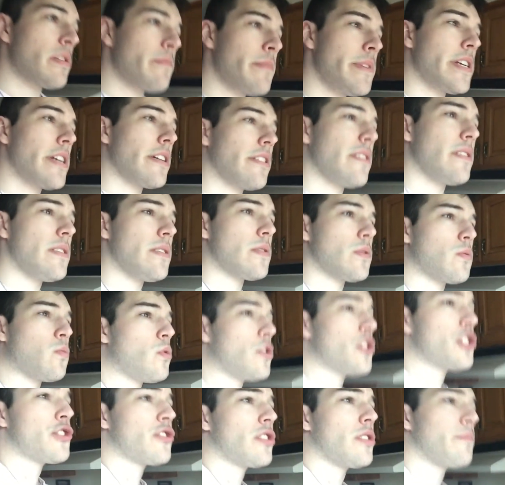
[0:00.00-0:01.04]
to make at least
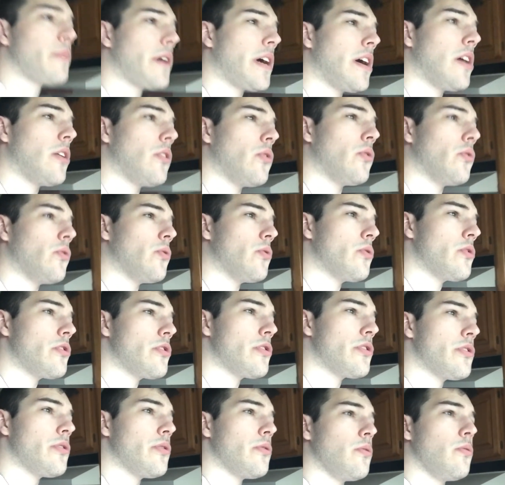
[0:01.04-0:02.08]
one trip out
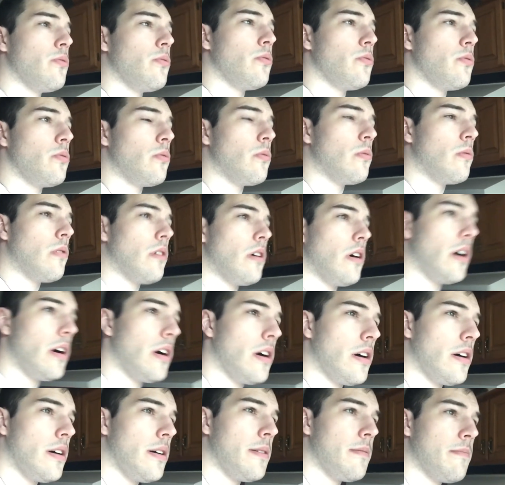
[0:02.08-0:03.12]
to
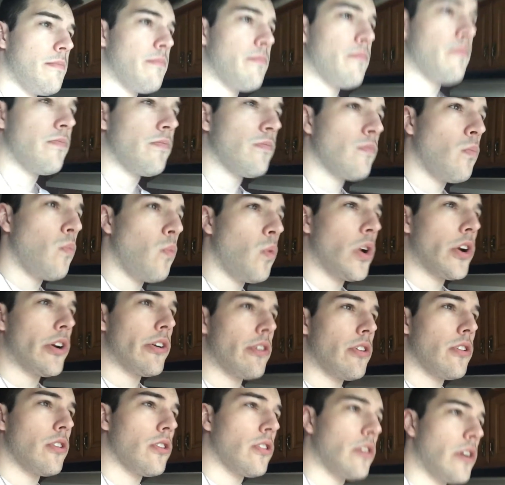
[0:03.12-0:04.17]
um,
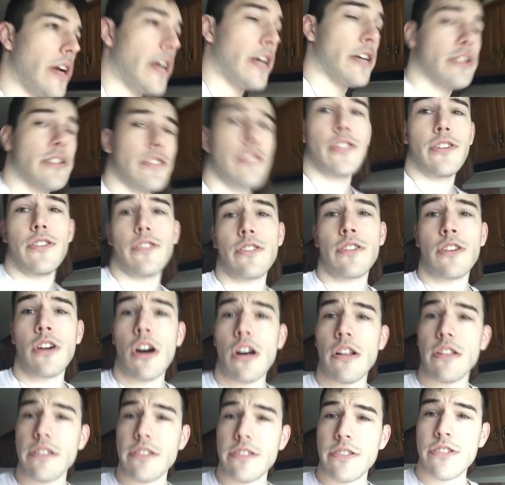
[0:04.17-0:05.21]
where I actually started
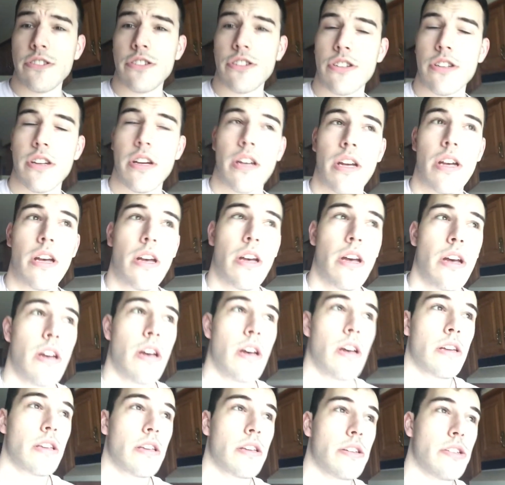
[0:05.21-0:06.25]
college.
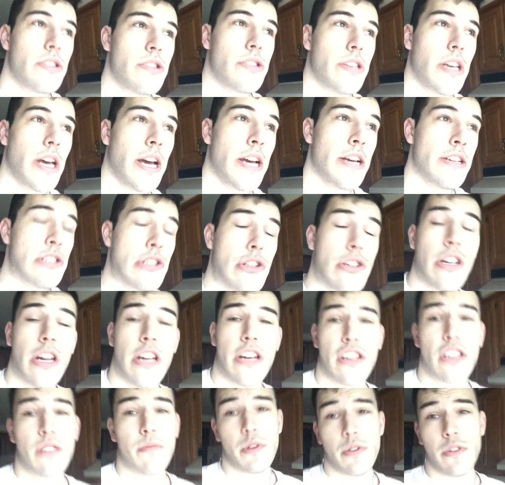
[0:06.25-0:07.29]
Because I started at a
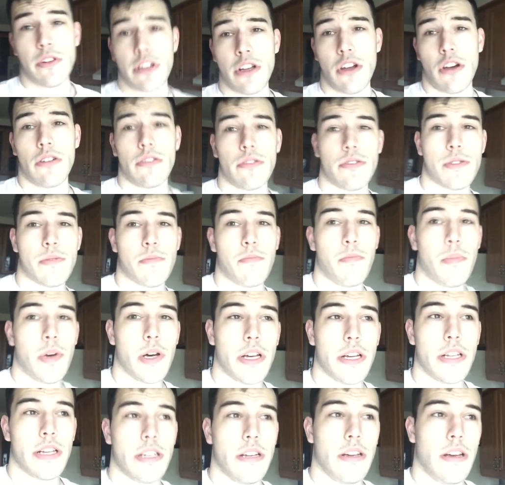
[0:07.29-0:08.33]
community college,
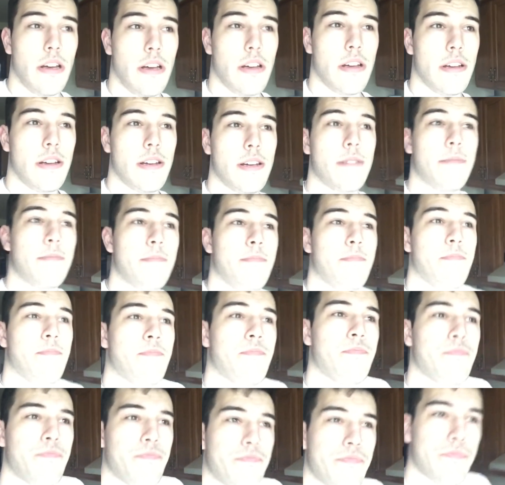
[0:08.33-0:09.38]
but um,
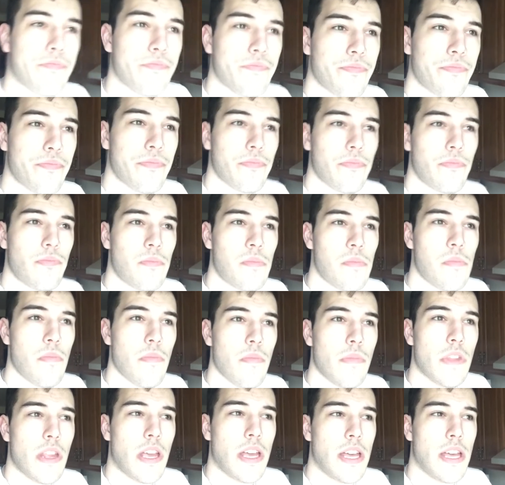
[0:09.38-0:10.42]

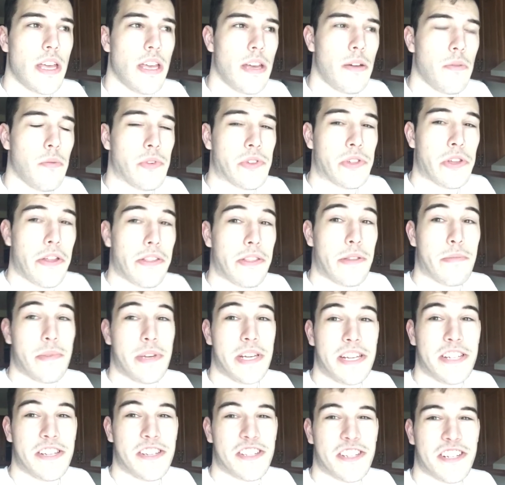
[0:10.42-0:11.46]
it was on the
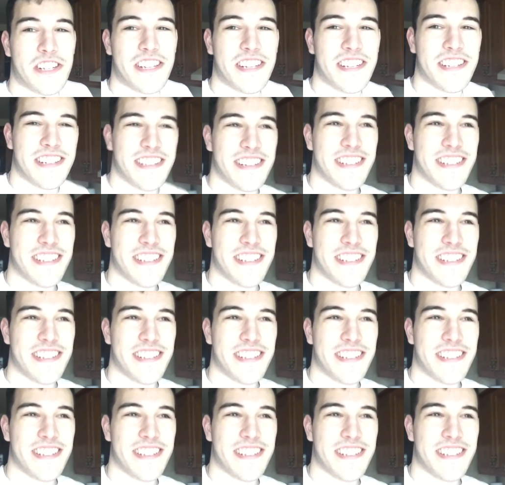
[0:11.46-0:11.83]
beach.